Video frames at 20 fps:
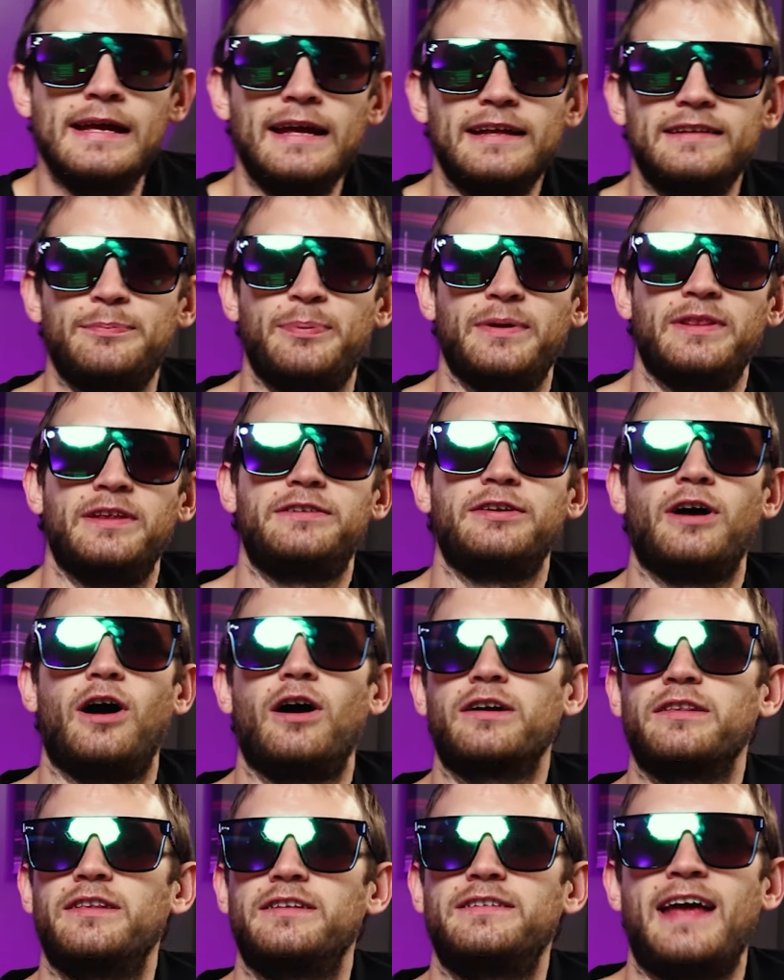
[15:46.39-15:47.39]
It's been the
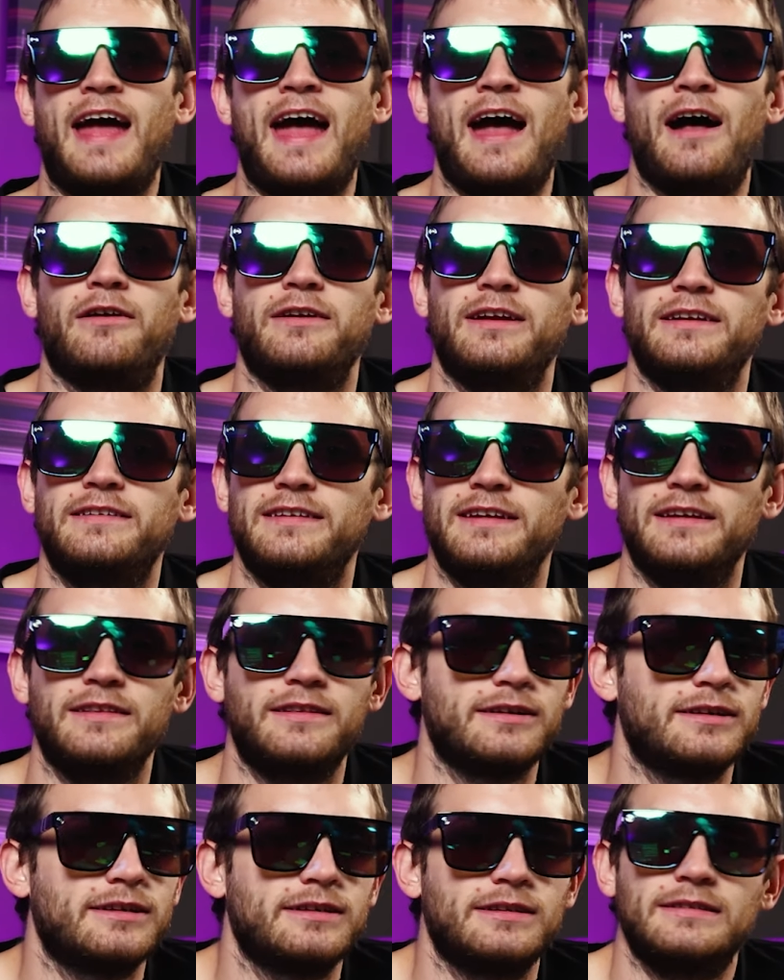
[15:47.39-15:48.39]
talk of the town. It's
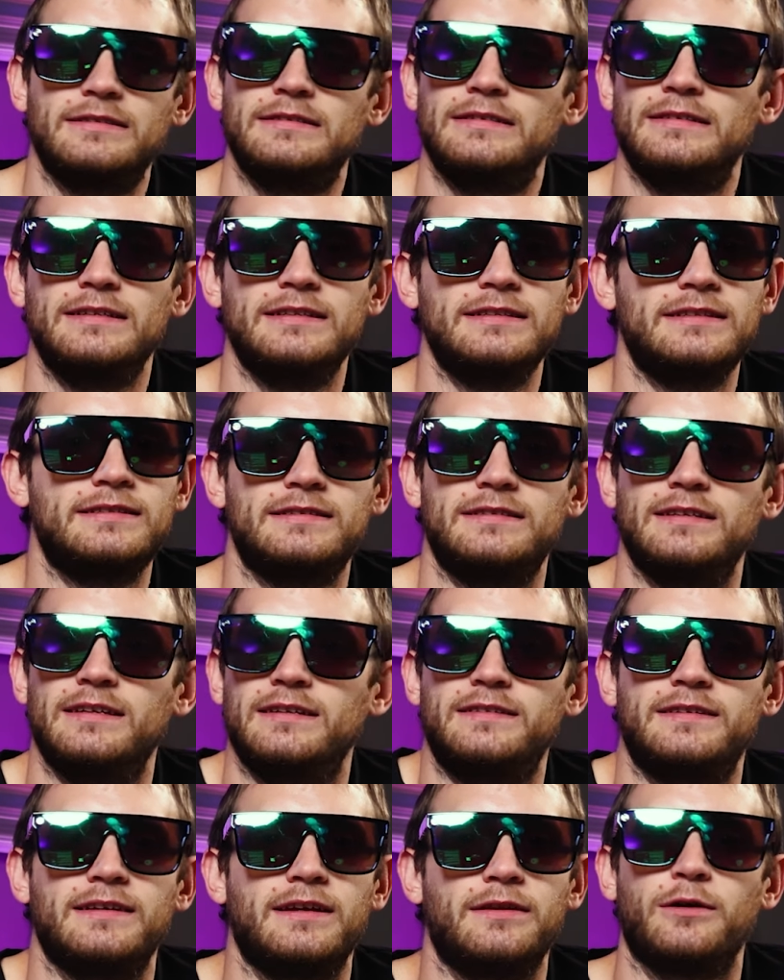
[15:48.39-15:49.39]
either it's,
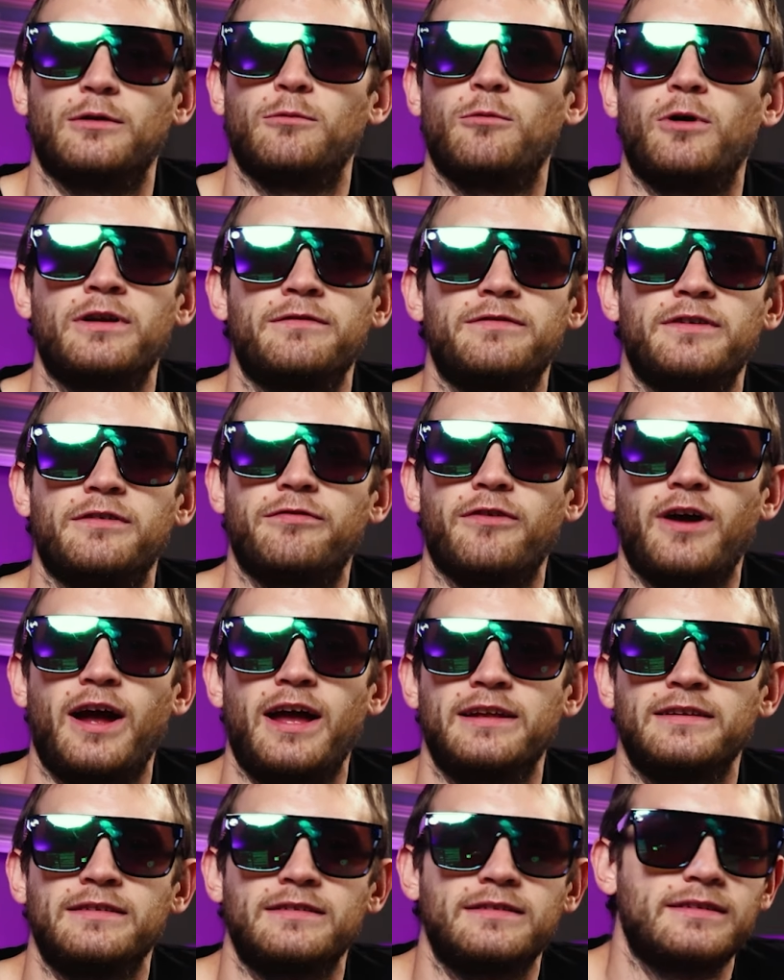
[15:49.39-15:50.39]
it's either one of your
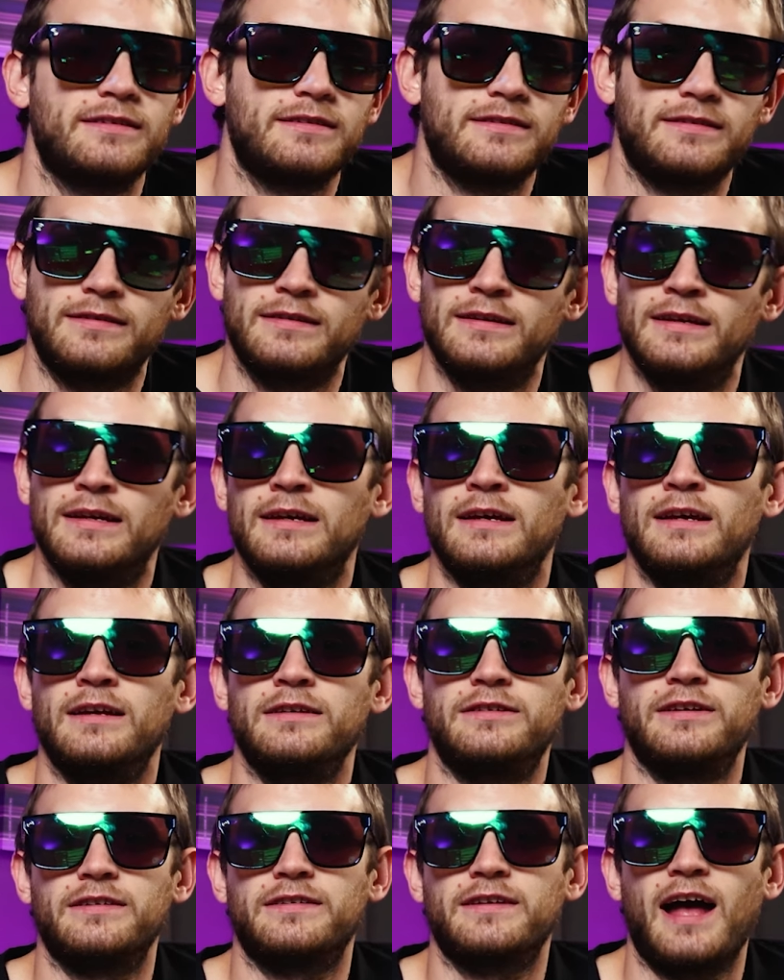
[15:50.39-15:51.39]
friends
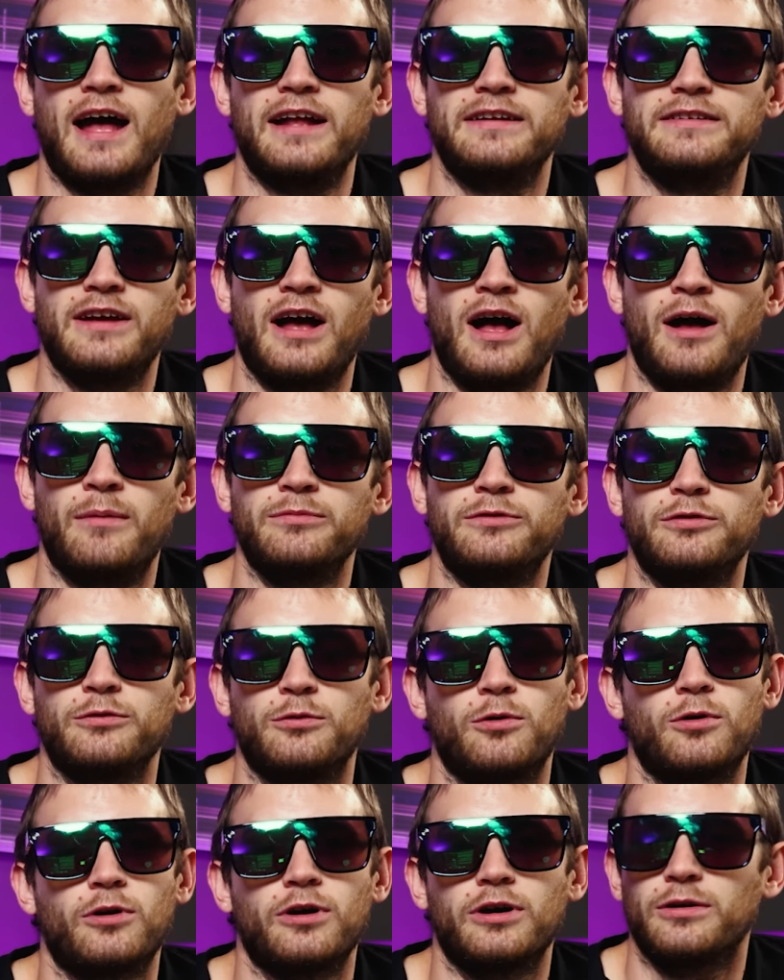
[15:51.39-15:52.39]
just got dumped
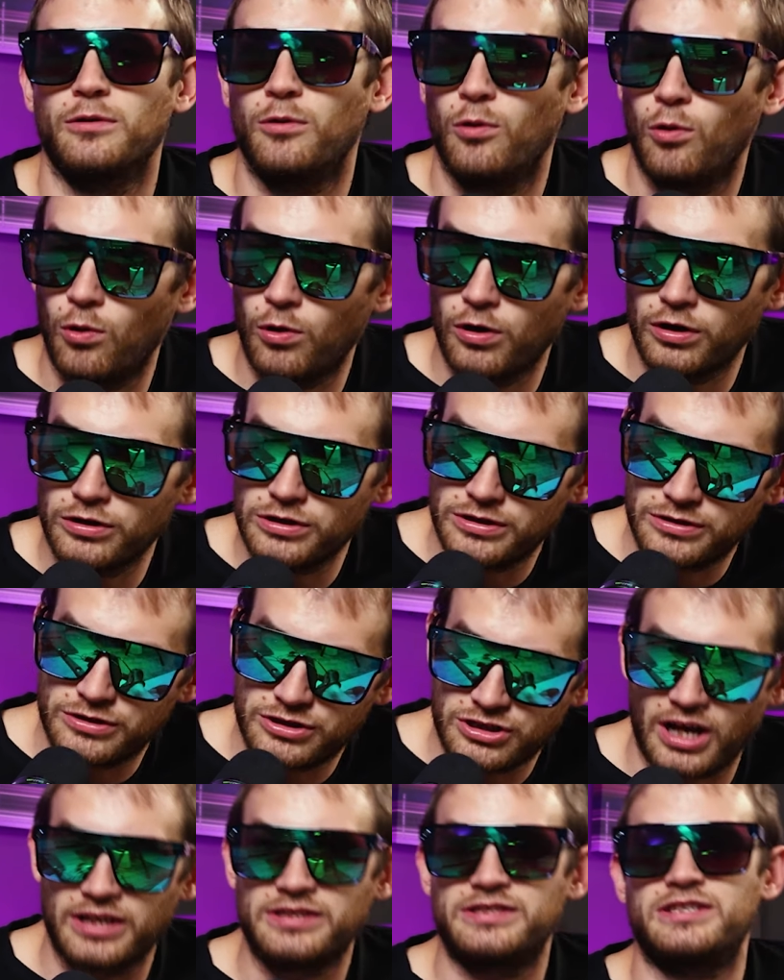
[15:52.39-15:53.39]
or or
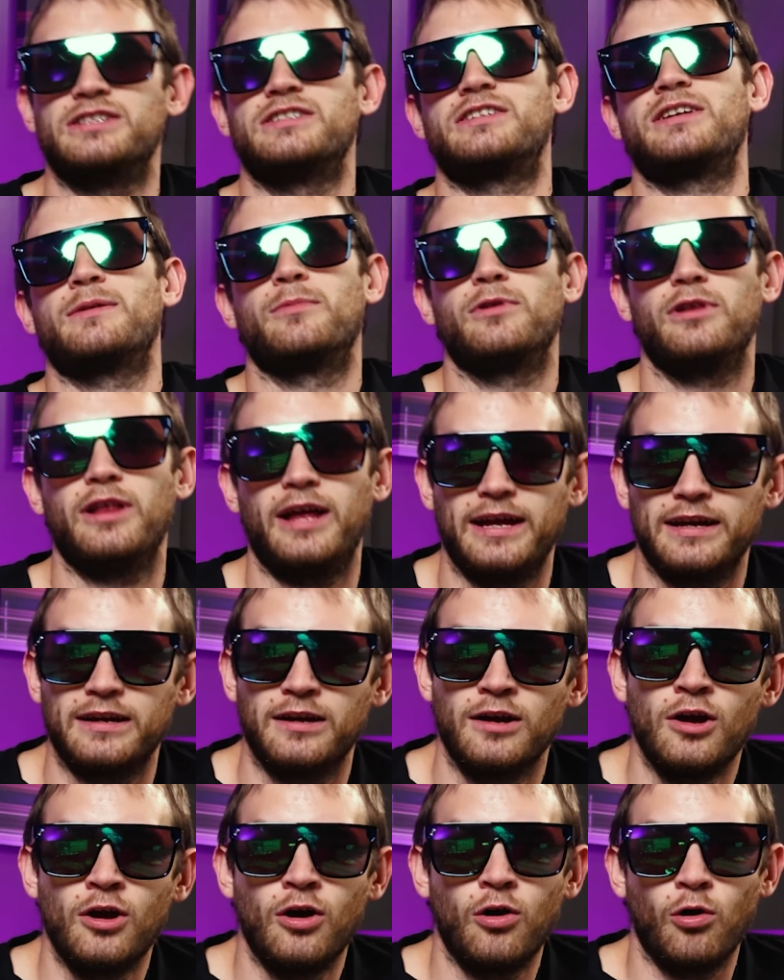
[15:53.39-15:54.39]
Justin
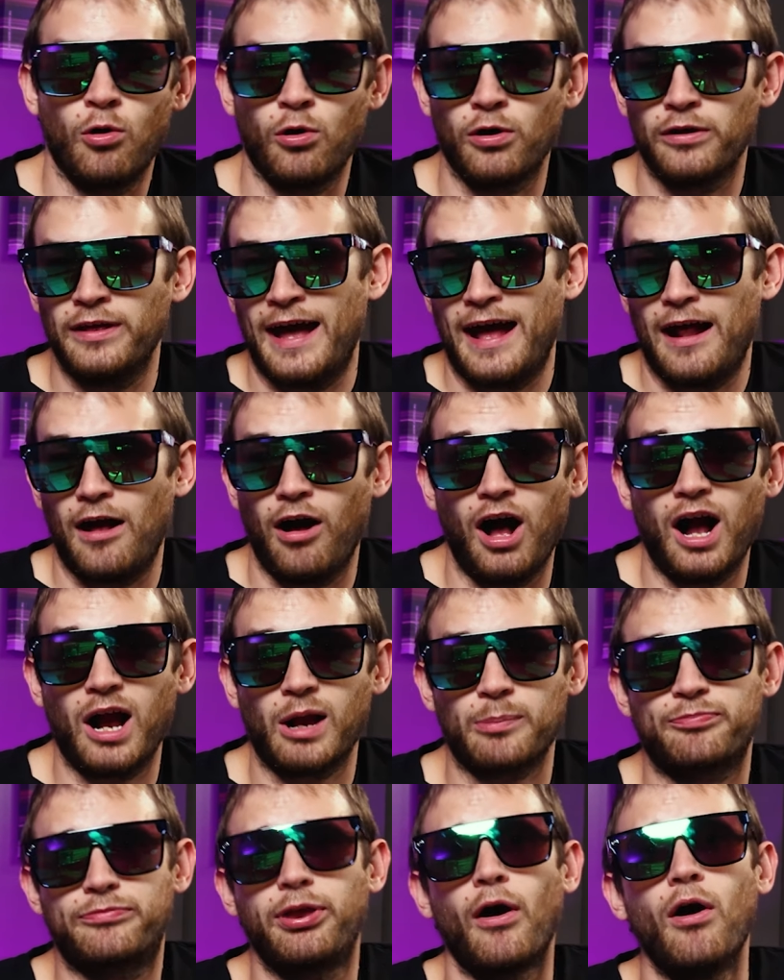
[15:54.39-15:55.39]
Timberlake or that
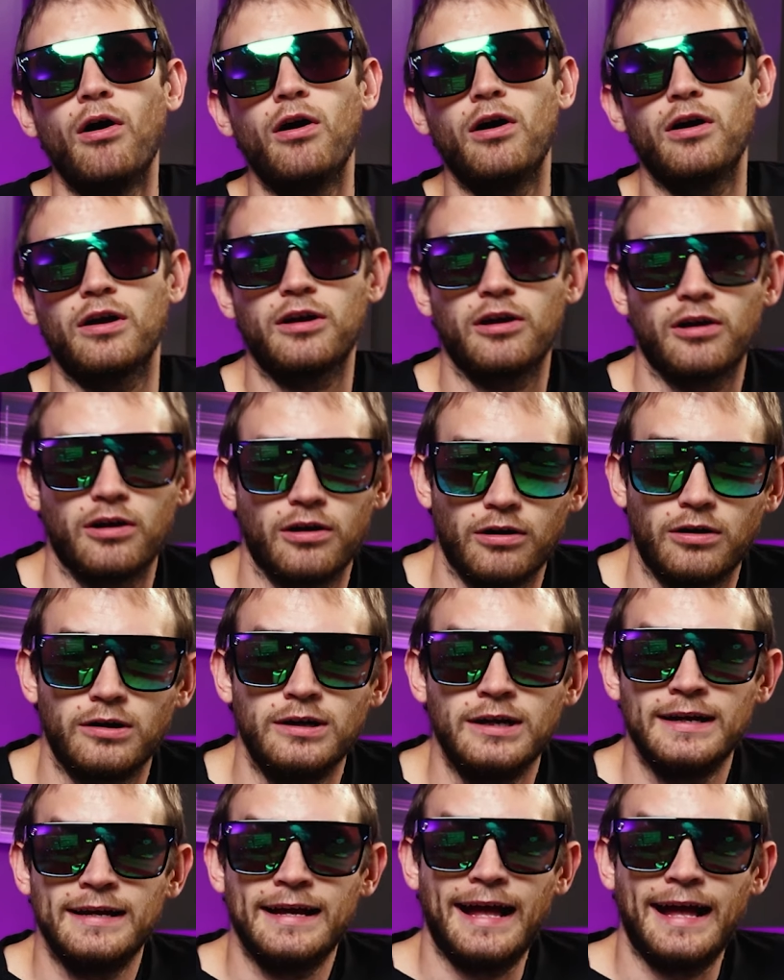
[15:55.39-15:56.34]
Hawk Tuah girl.